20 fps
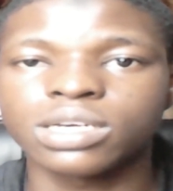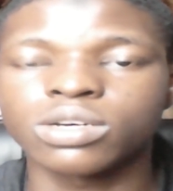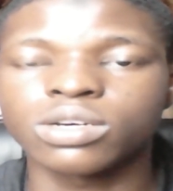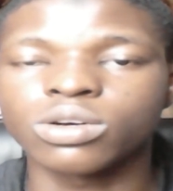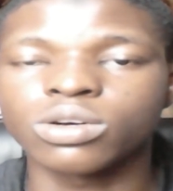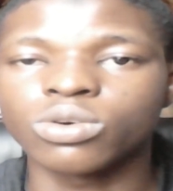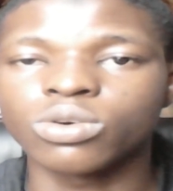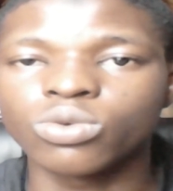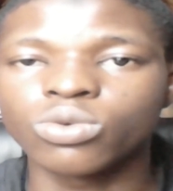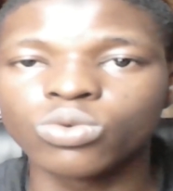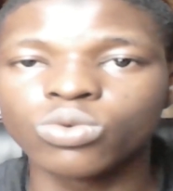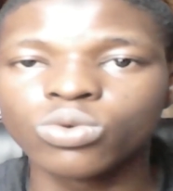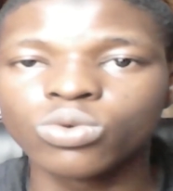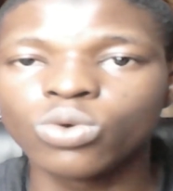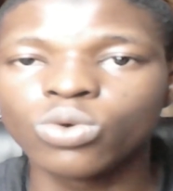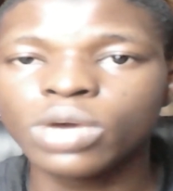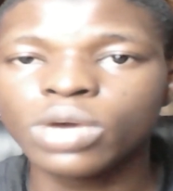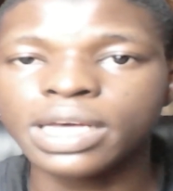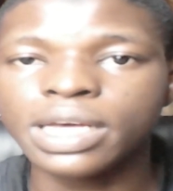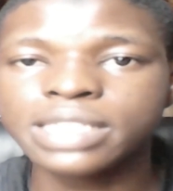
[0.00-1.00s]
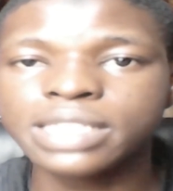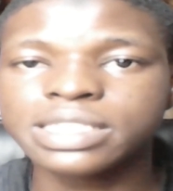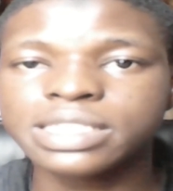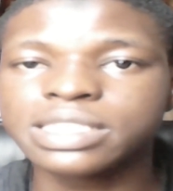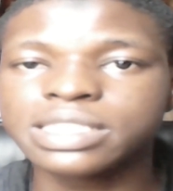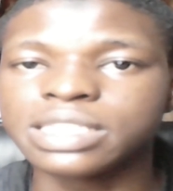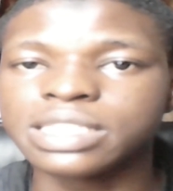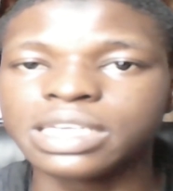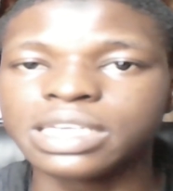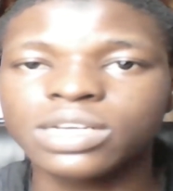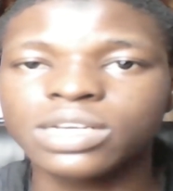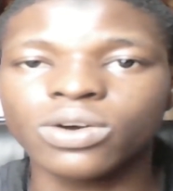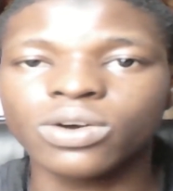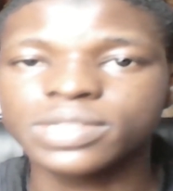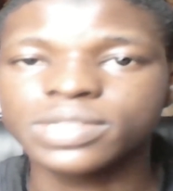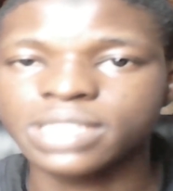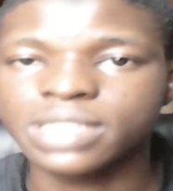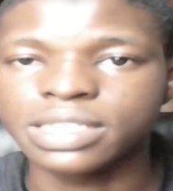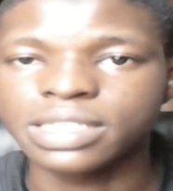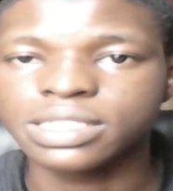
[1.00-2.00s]
Google hates thin
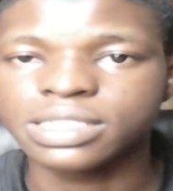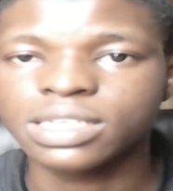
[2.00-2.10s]
content.